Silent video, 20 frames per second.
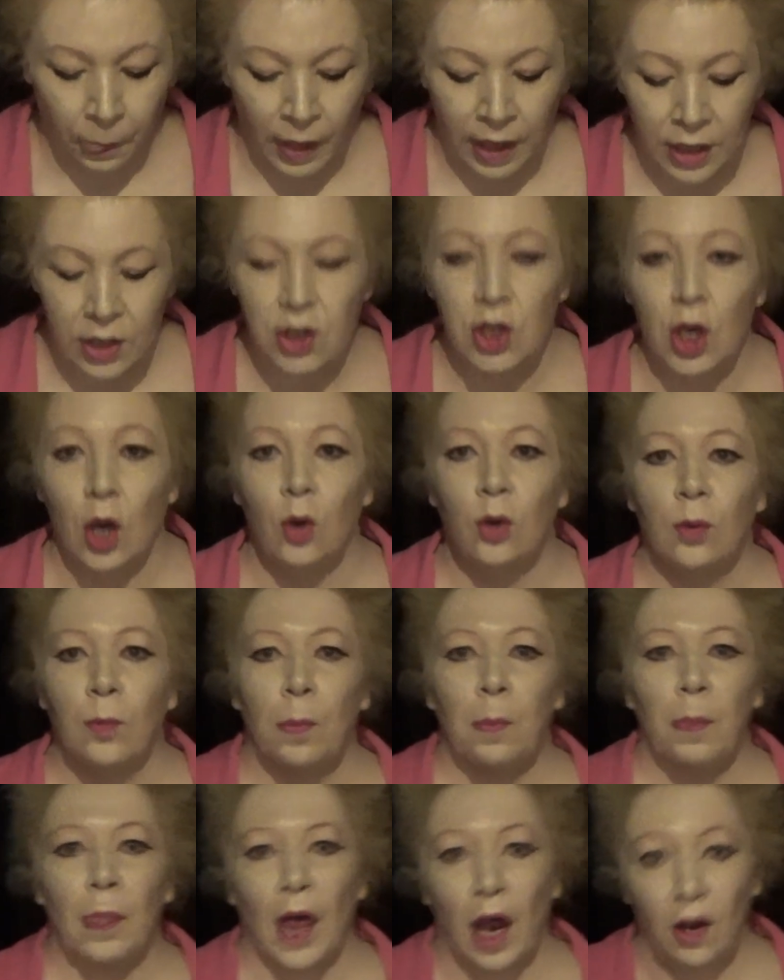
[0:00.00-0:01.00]
So
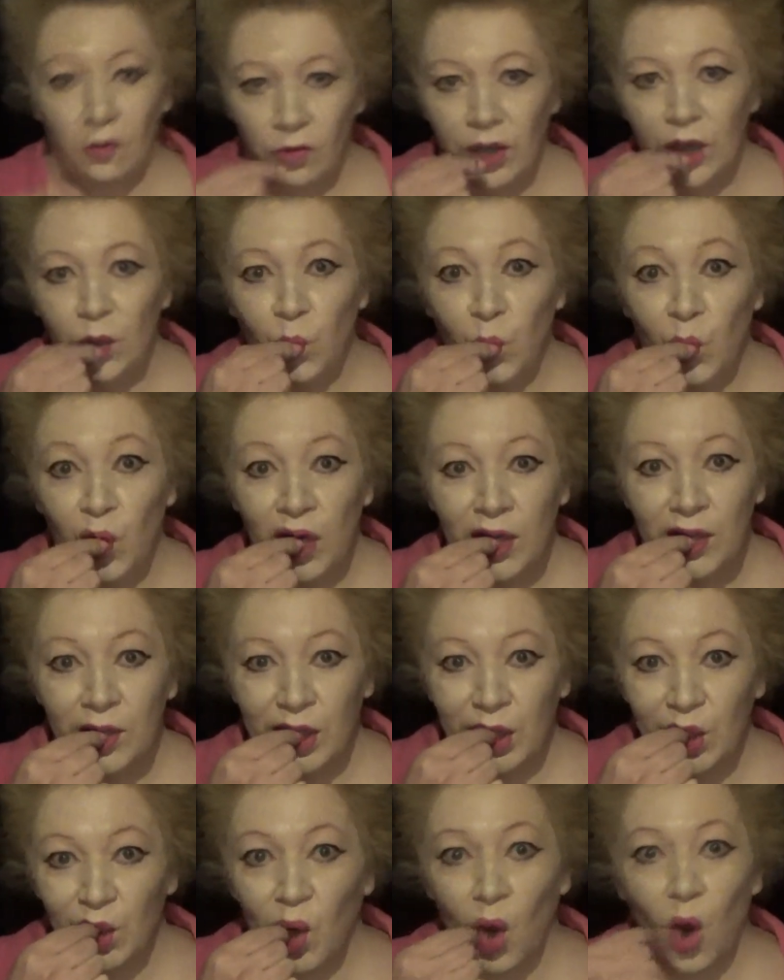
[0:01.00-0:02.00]
I've read
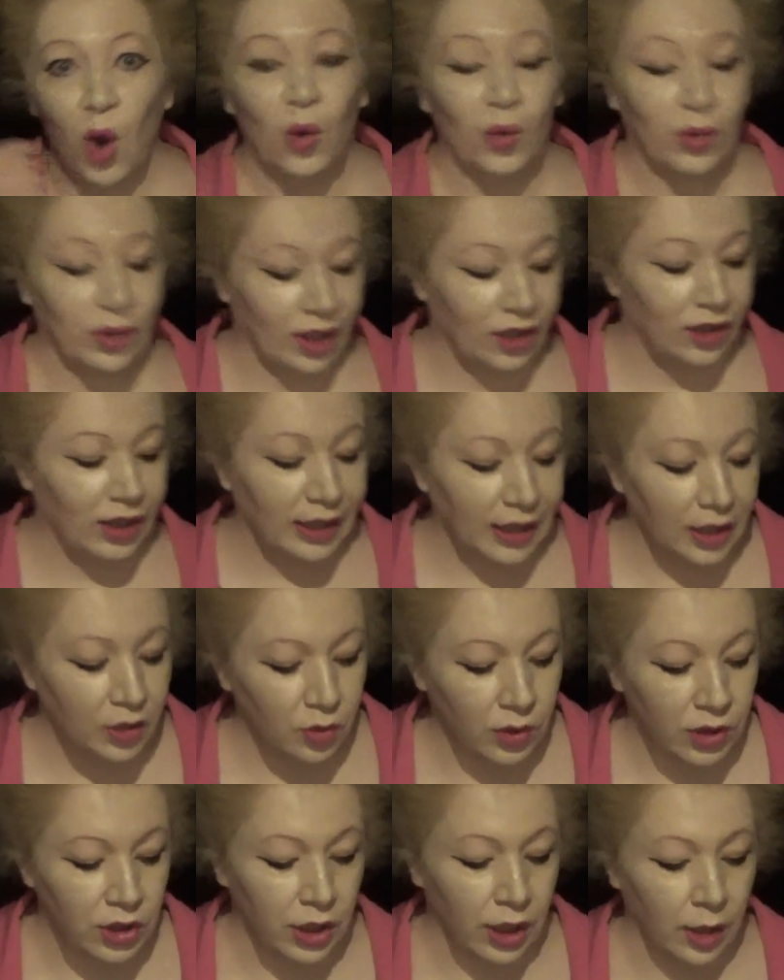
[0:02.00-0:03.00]
widely on the
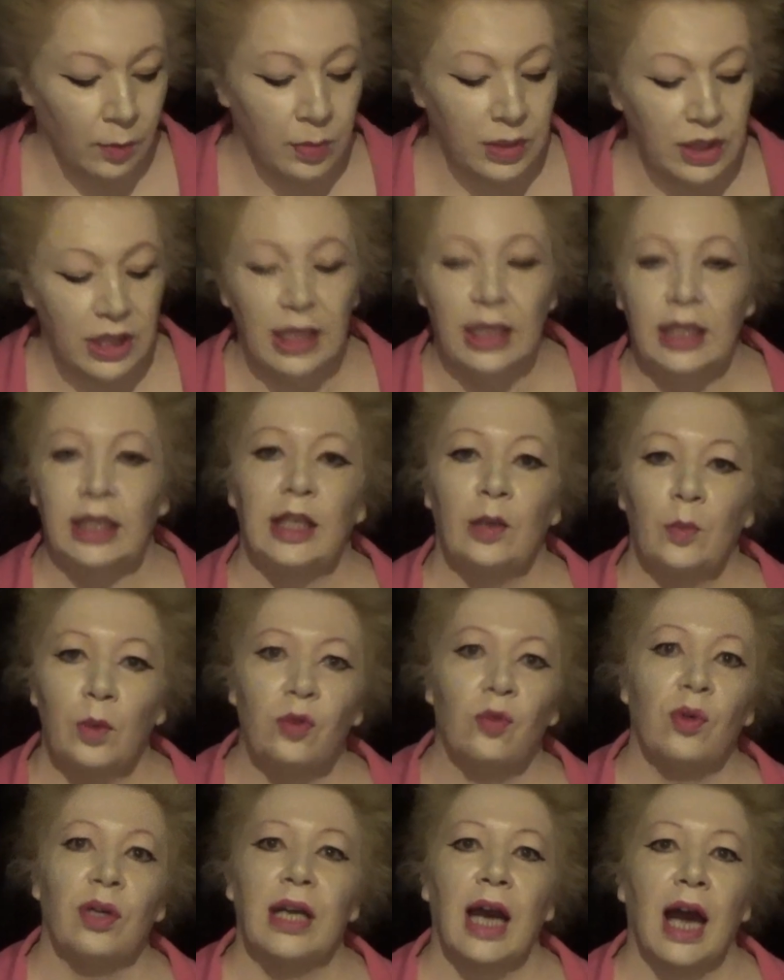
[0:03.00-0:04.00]
literature, particularly with
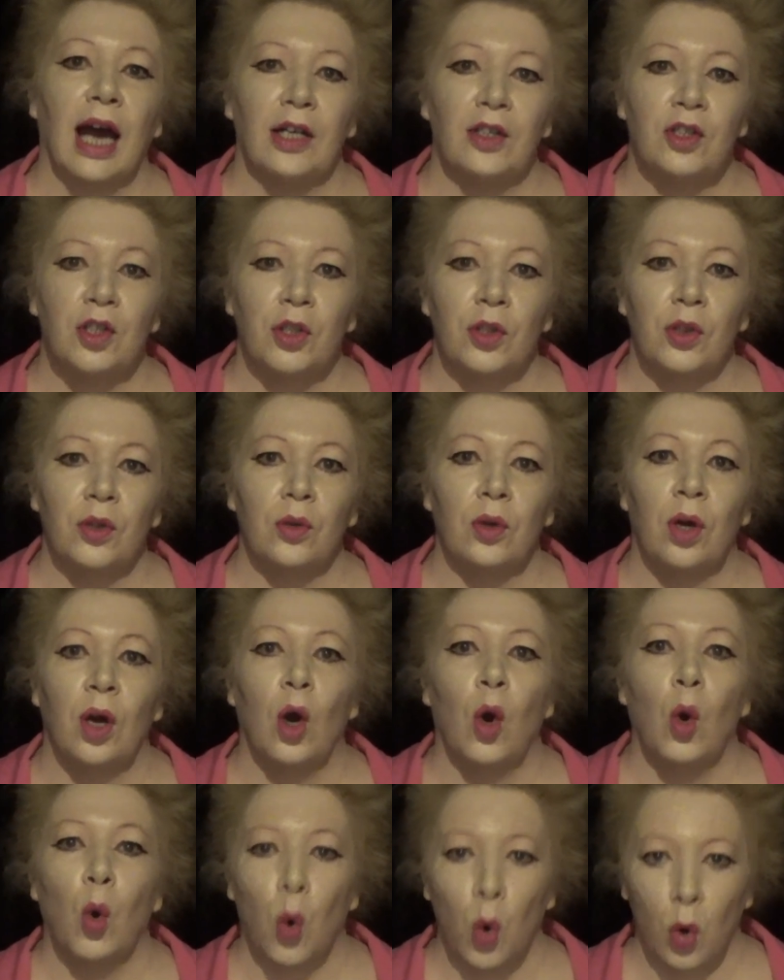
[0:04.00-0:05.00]
regard to
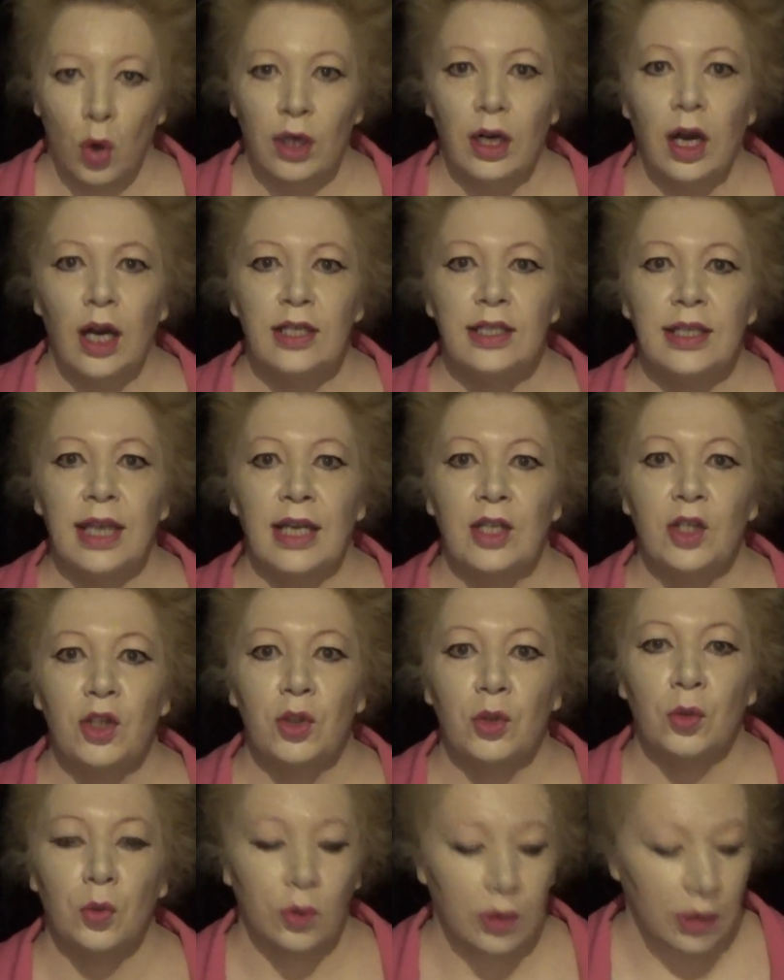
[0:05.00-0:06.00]

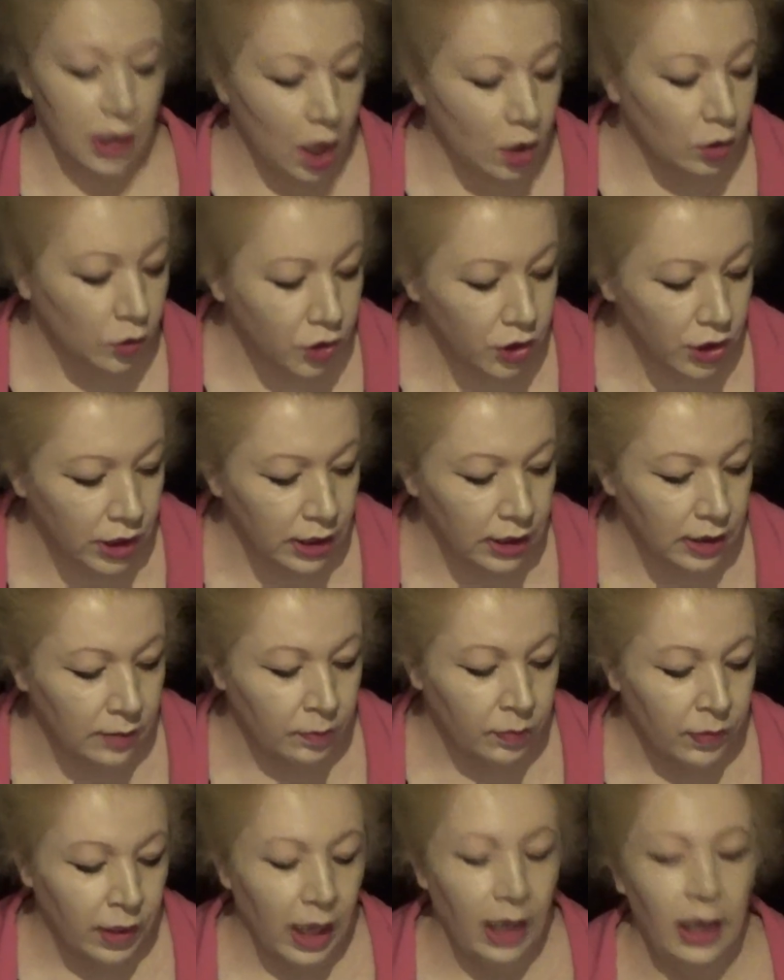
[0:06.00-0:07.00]
organisational culture,
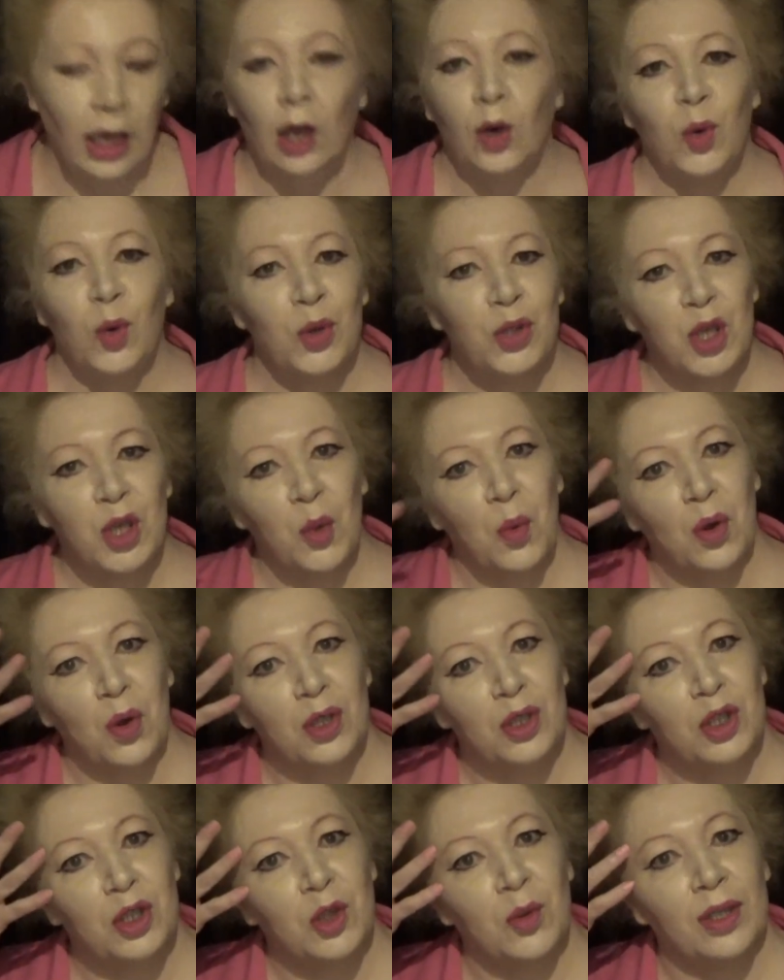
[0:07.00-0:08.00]
and I also
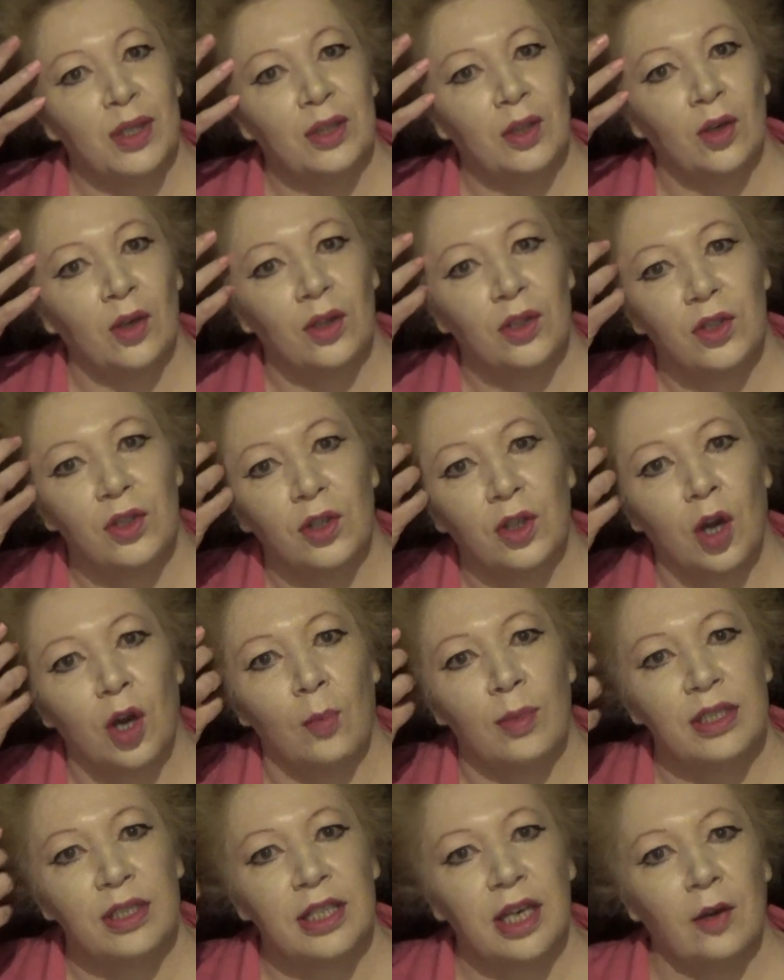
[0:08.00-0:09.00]
wanted to acknowledge the
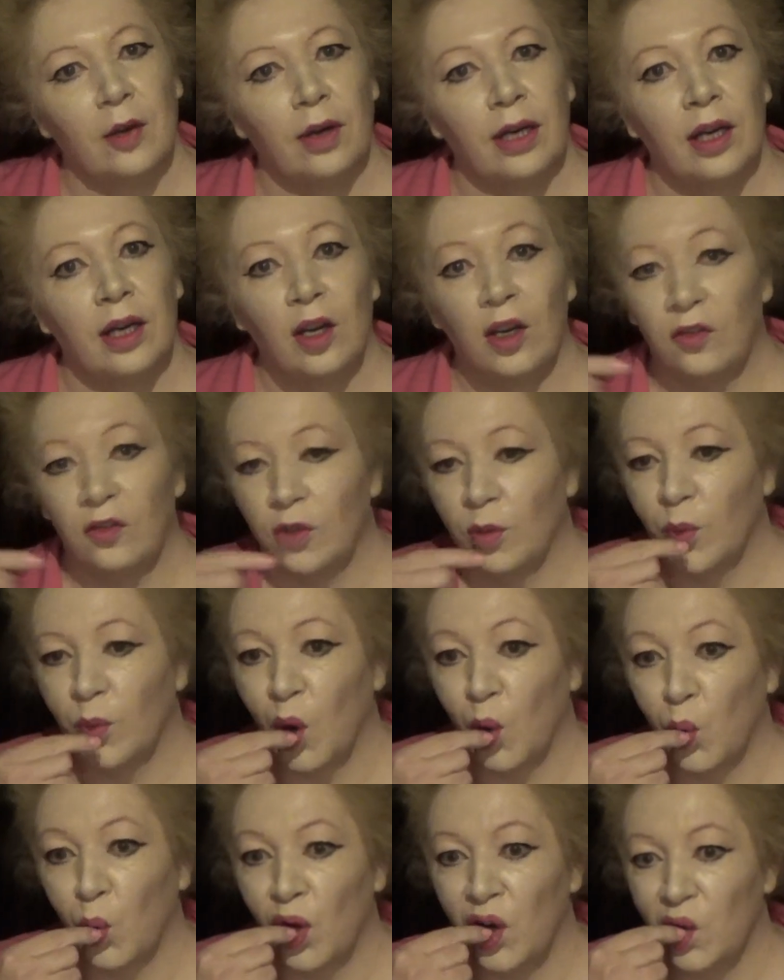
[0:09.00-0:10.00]
commentary from a
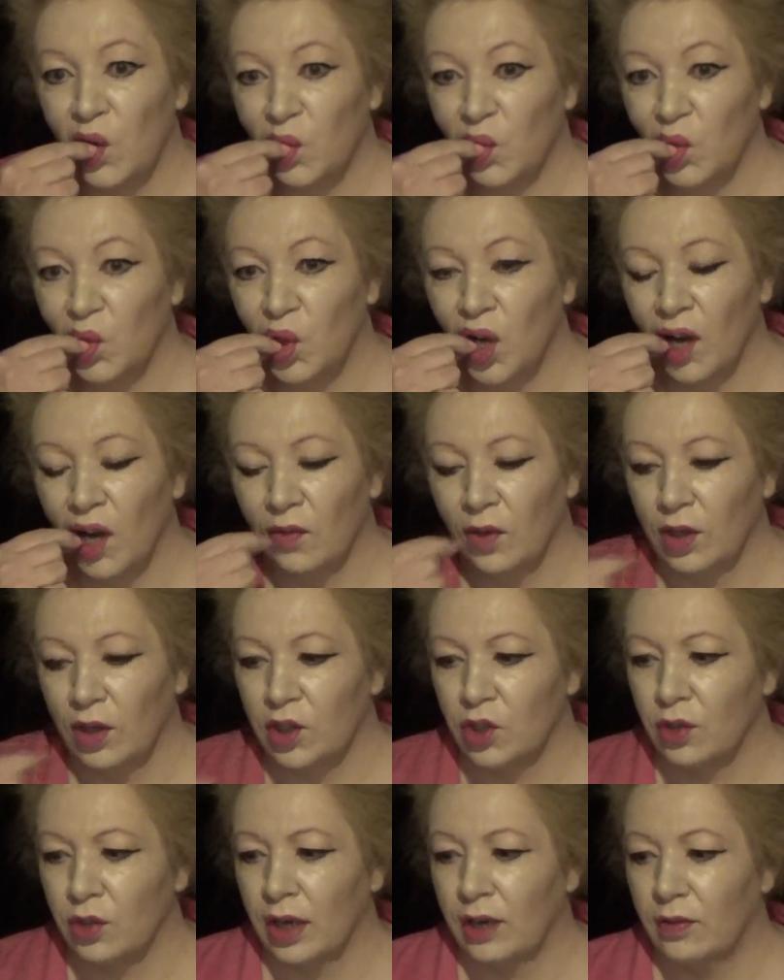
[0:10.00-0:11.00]
wonderful, I've got a
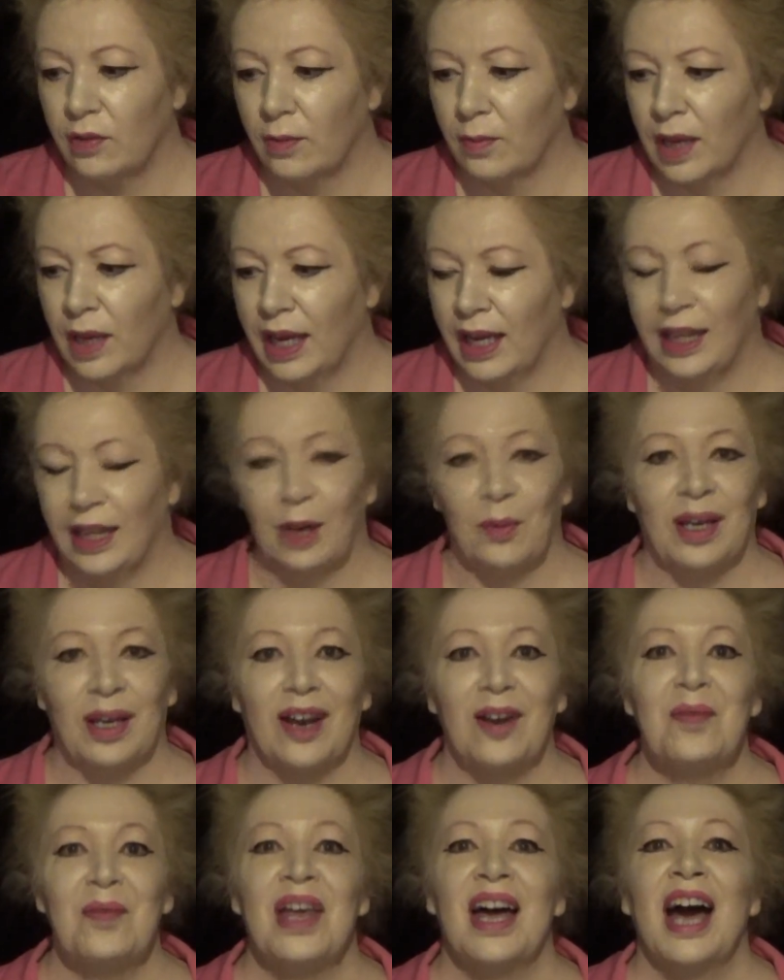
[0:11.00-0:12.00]
stray here, there we go,